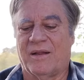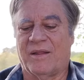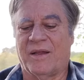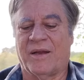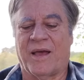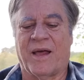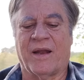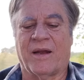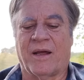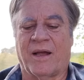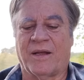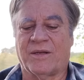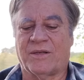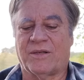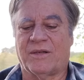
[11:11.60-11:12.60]
Then
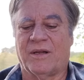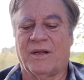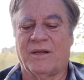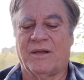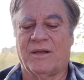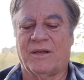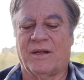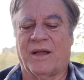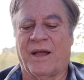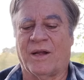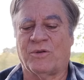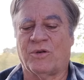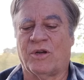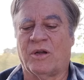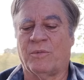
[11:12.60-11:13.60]
Ananias
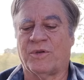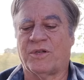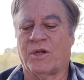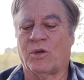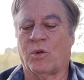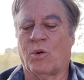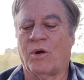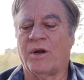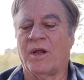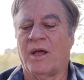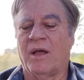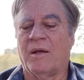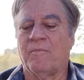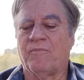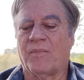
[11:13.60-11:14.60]
answered him and said, Lord,
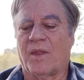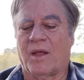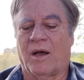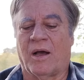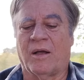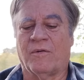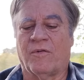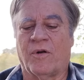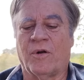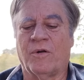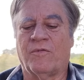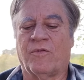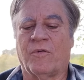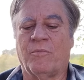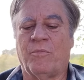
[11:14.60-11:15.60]
I have
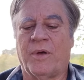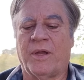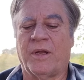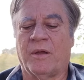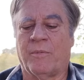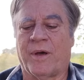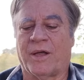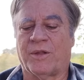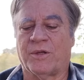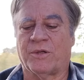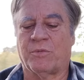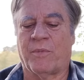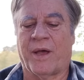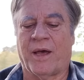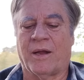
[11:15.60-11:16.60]
heard from many about
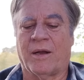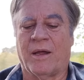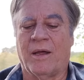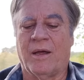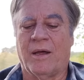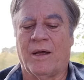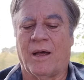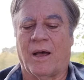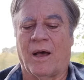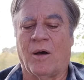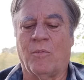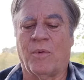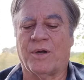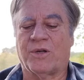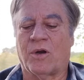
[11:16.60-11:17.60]
this man,
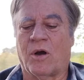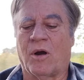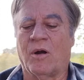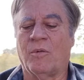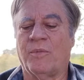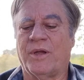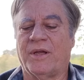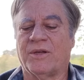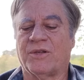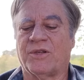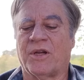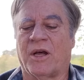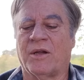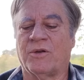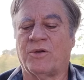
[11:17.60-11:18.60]
how much harm he has
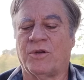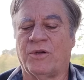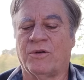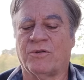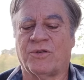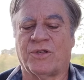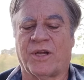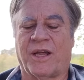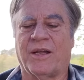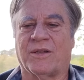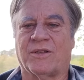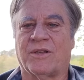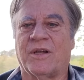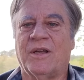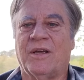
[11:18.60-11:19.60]
done to your
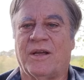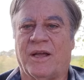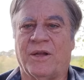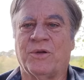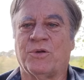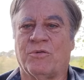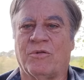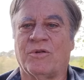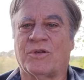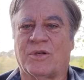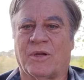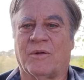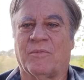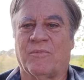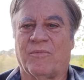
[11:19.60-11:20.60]
saints in
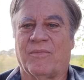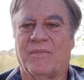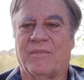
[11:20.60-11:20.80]
Jerusalem.